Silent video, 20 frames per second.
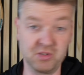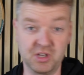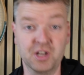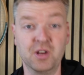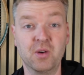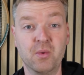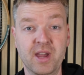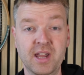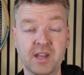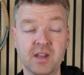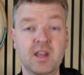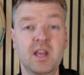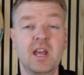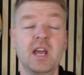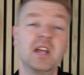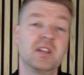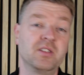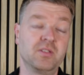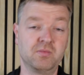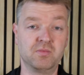going to win?
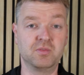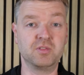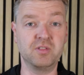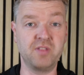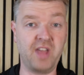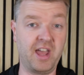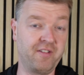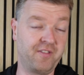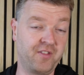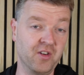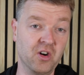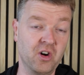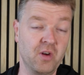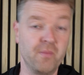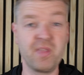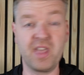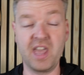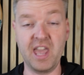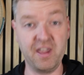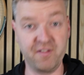Therefore,
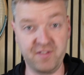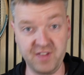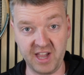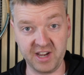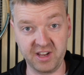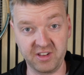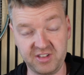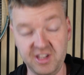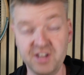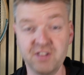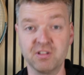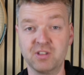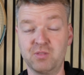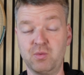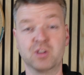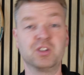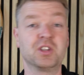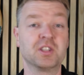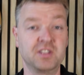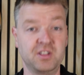if Yannick Sinner is
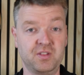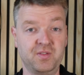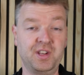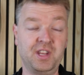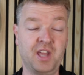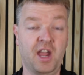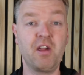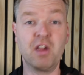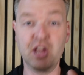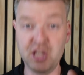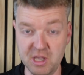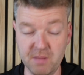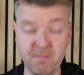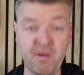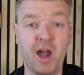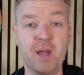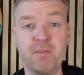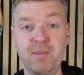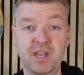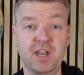watching this video, you
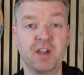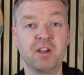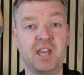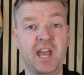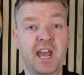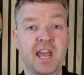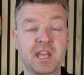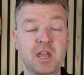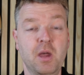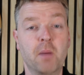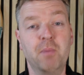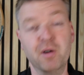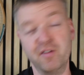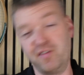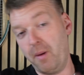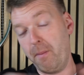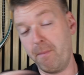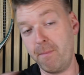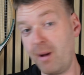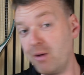might be okay. But
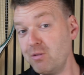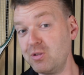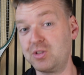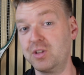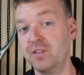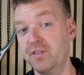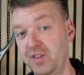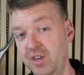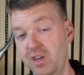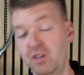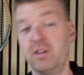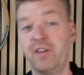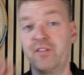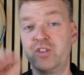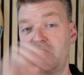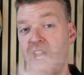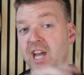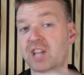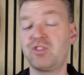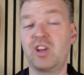for most of you, if
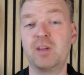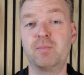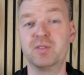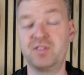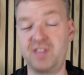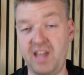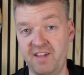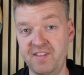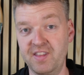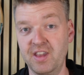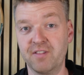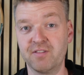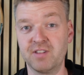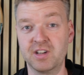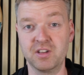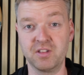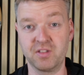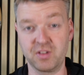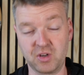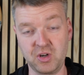Jack Draper's down the other
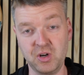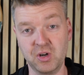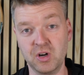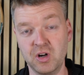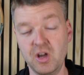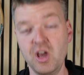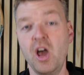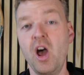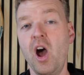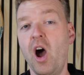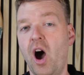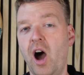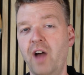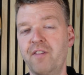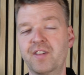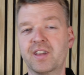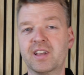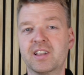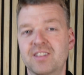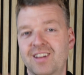end of the court, I
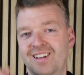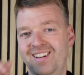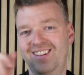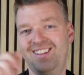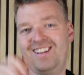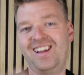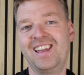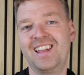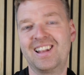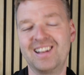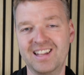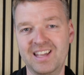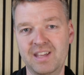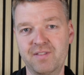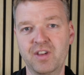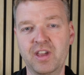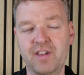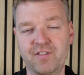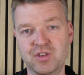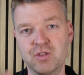think it's unlikely
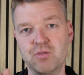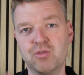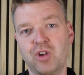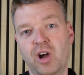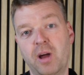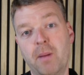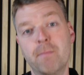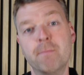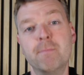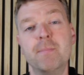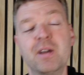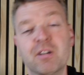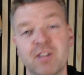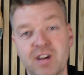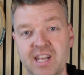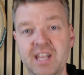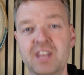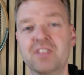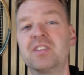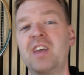that if you try and
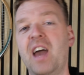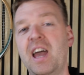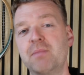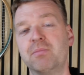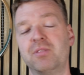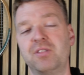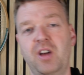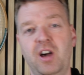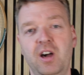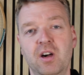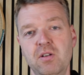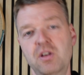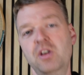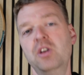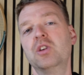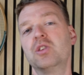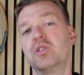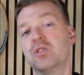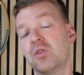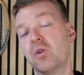mirror his game style,
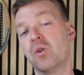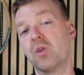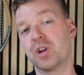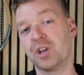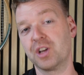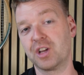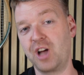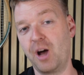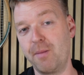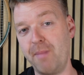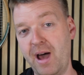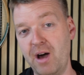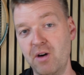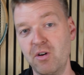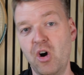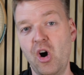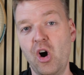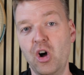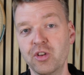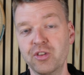you're going to come out
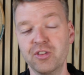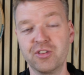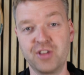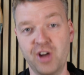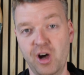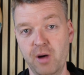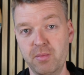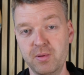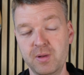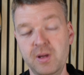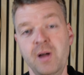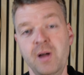on top.